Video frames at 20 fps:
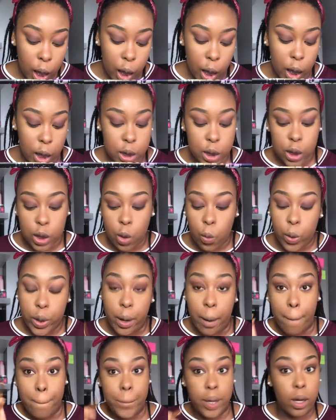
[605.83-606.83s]
Because you don't want
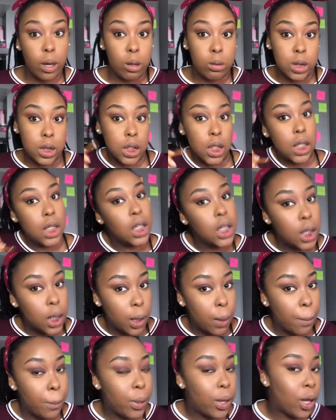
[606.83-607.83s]
to post
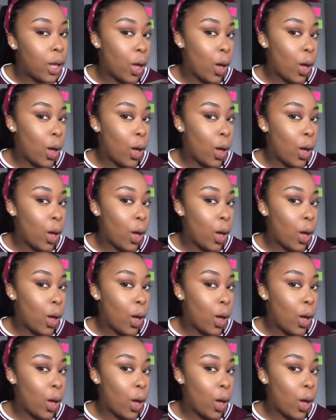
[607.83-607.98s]
up